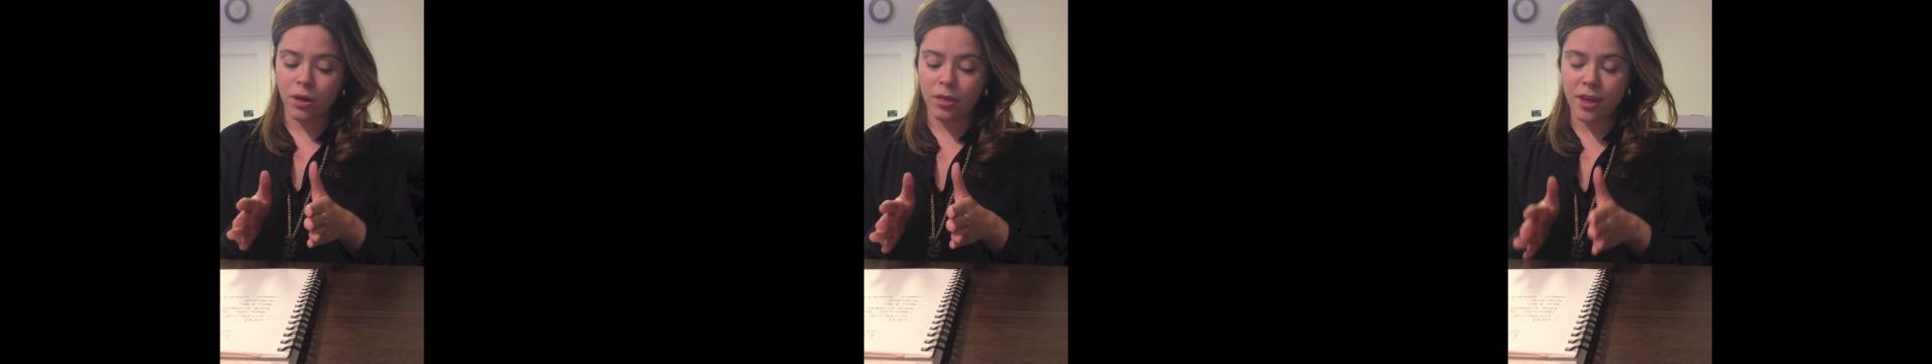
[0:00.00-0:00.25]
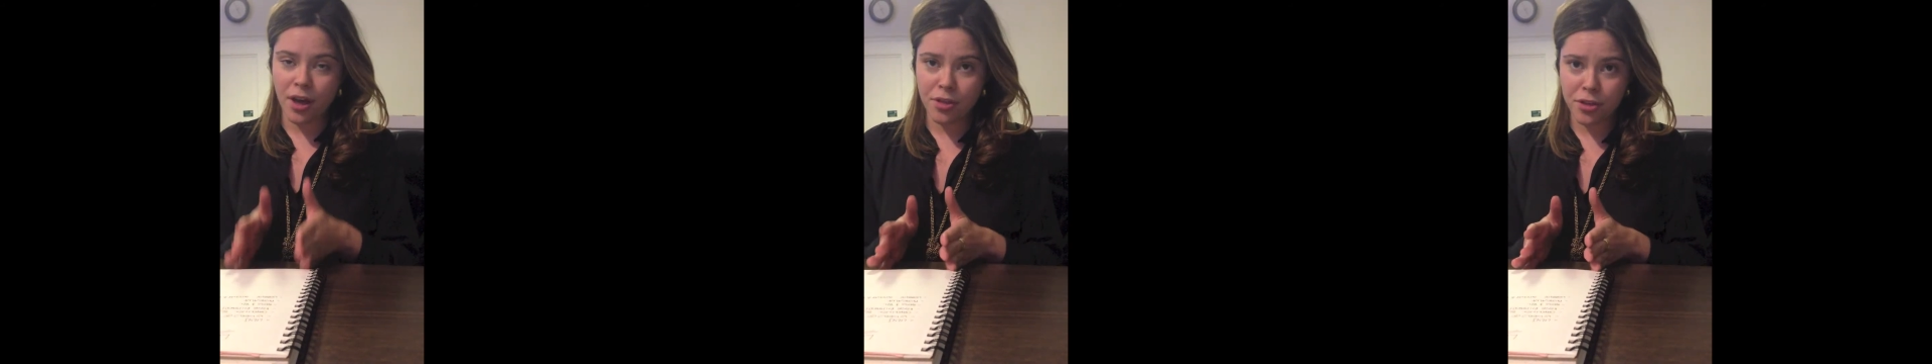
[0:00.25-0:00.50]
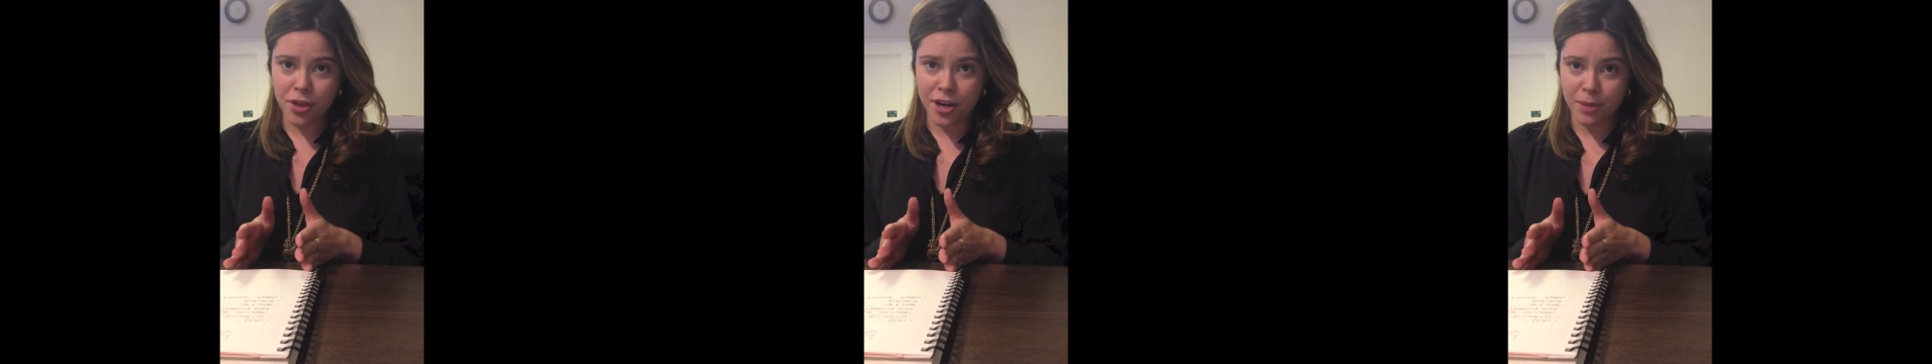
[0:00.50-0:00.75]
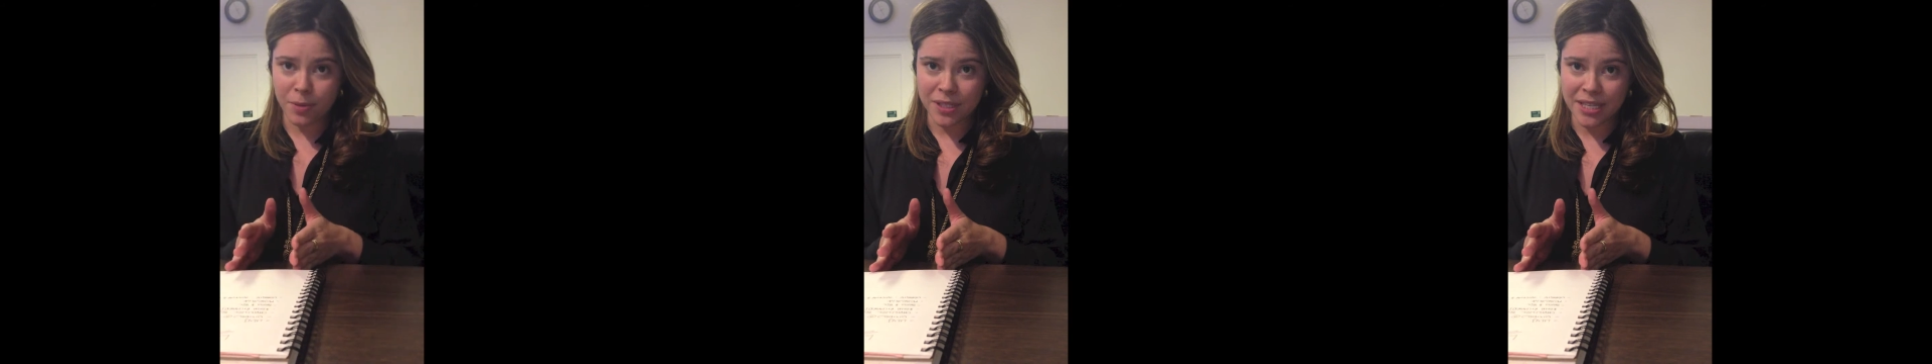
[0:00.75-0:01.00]
The other
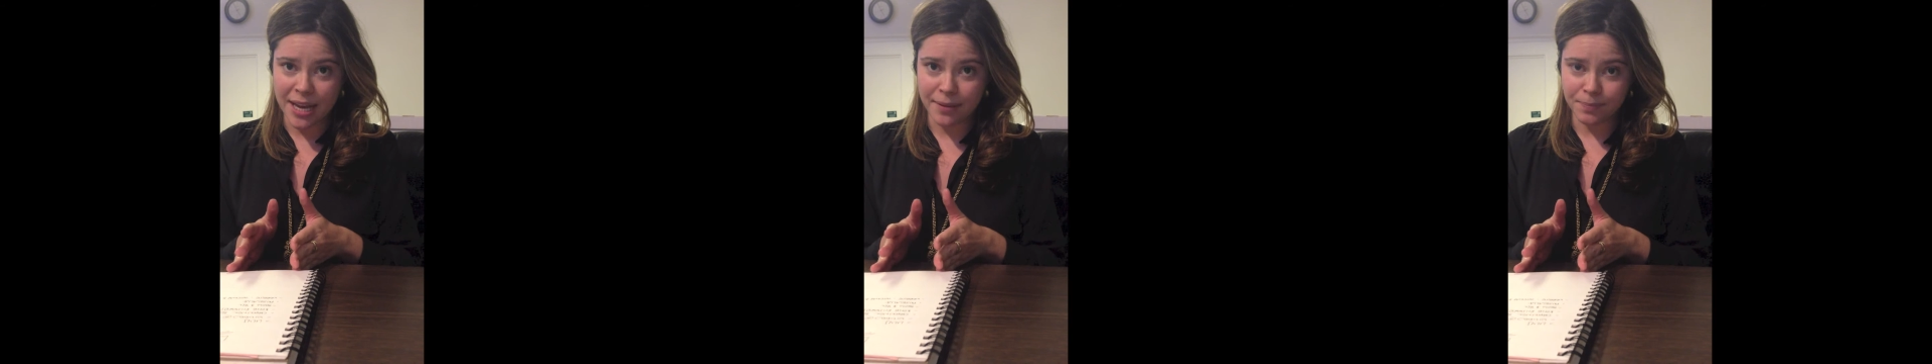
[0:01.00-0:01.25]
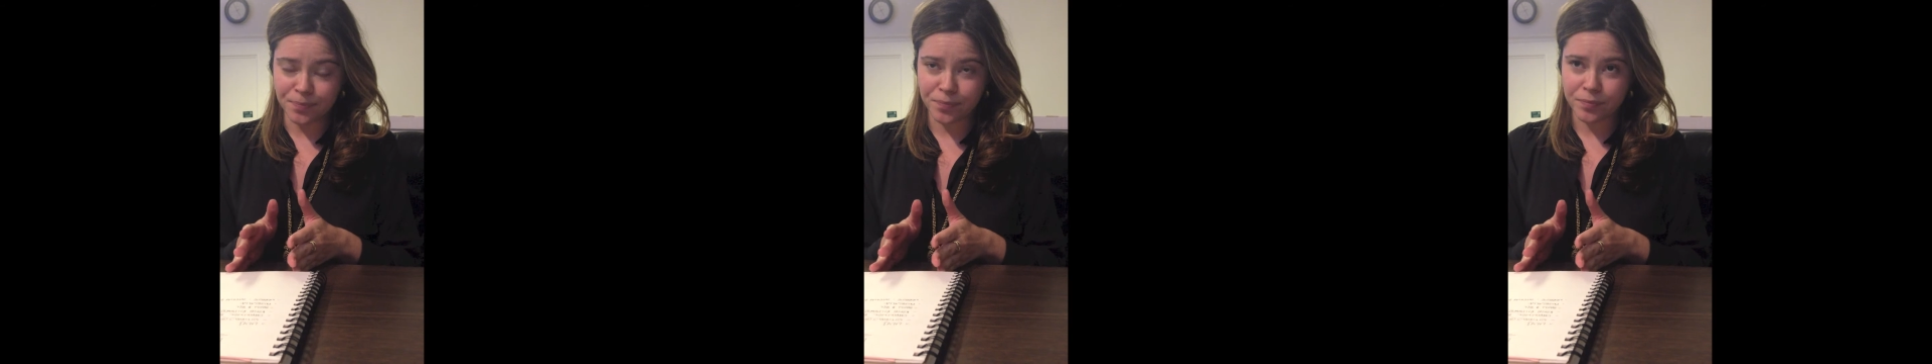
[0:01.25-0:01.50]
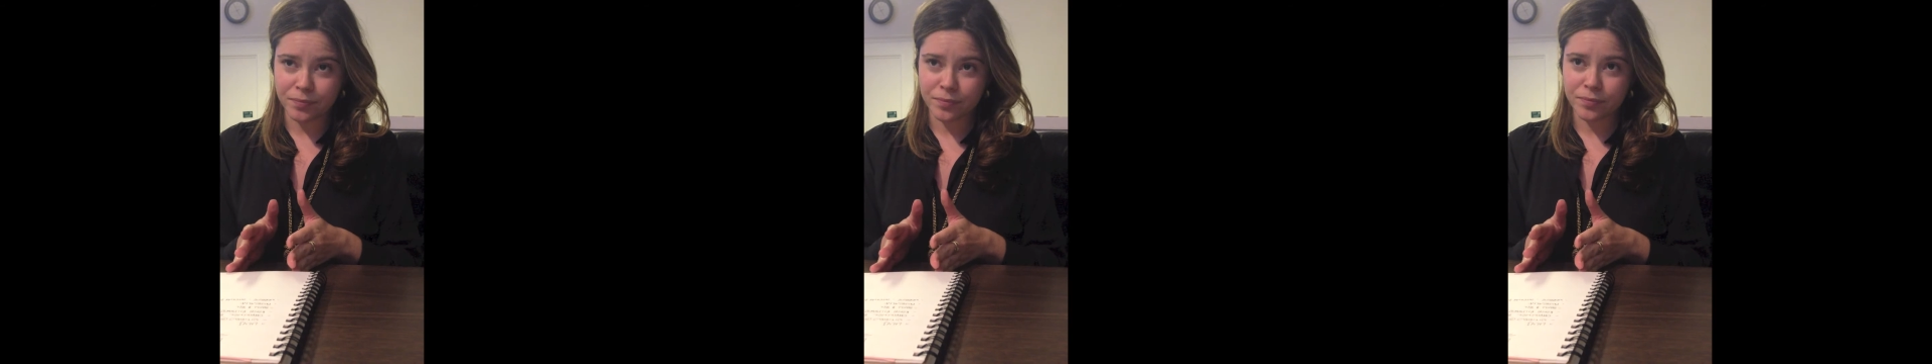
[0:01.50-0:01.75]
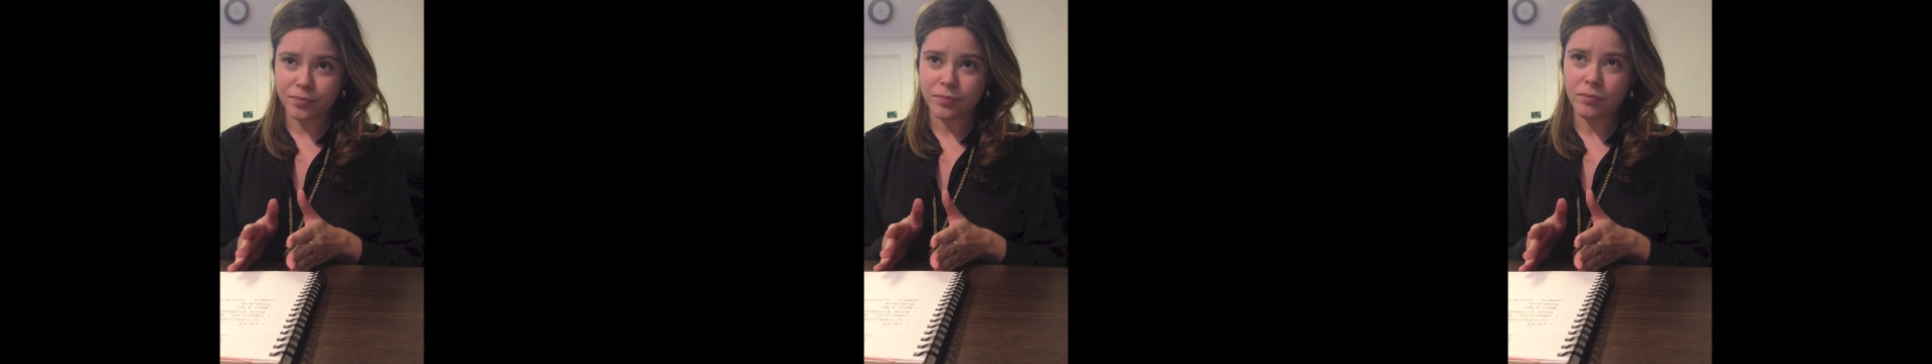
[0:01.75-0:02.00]
30%
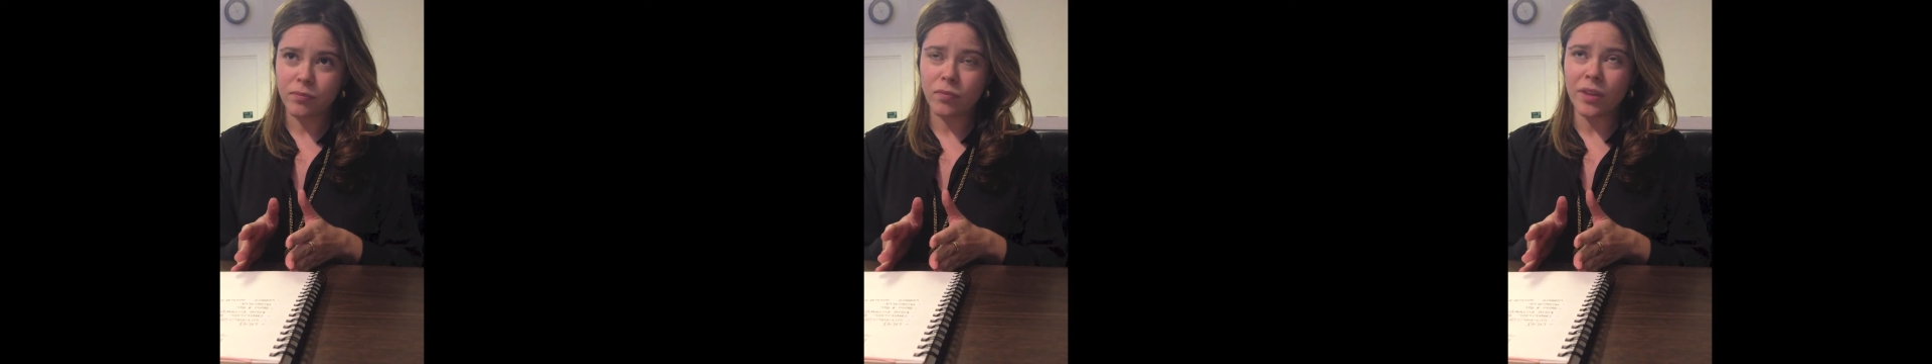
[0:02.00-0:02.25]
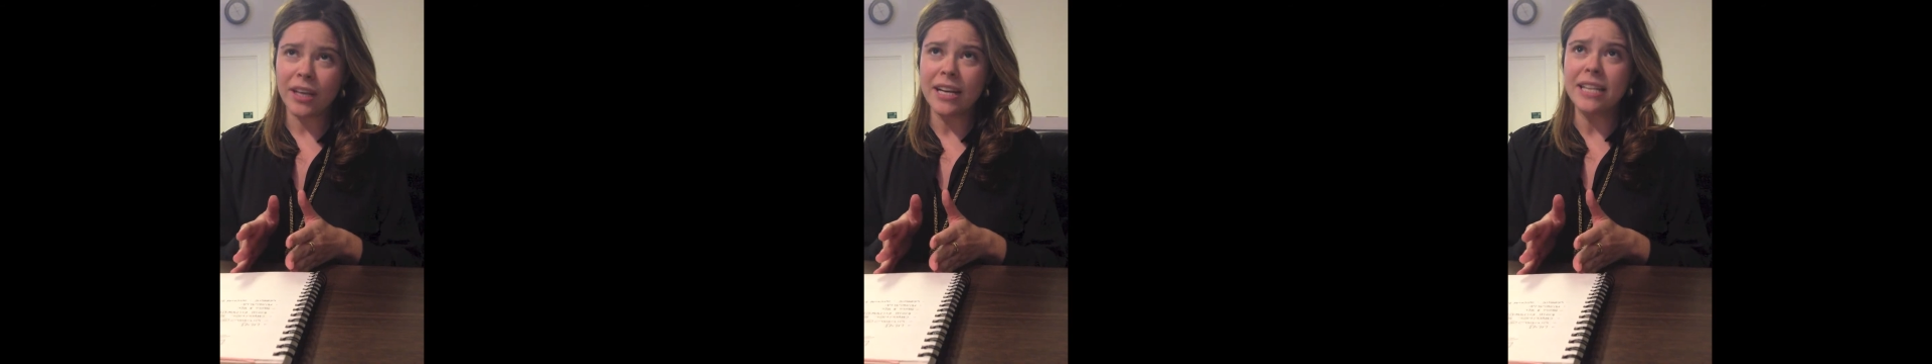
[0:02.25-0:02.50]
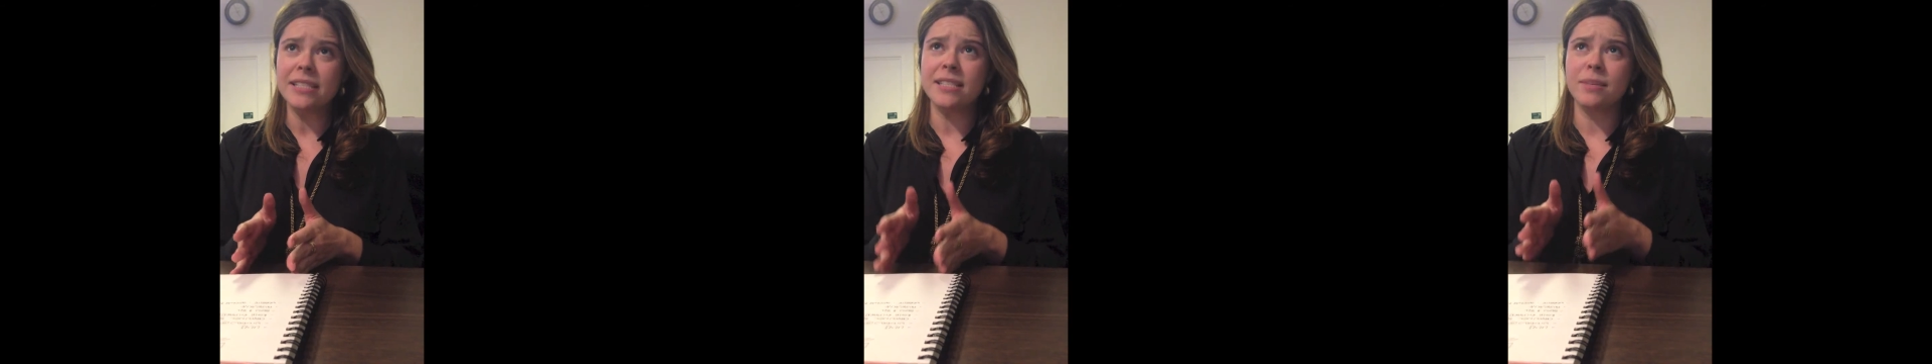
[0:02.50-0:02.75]
is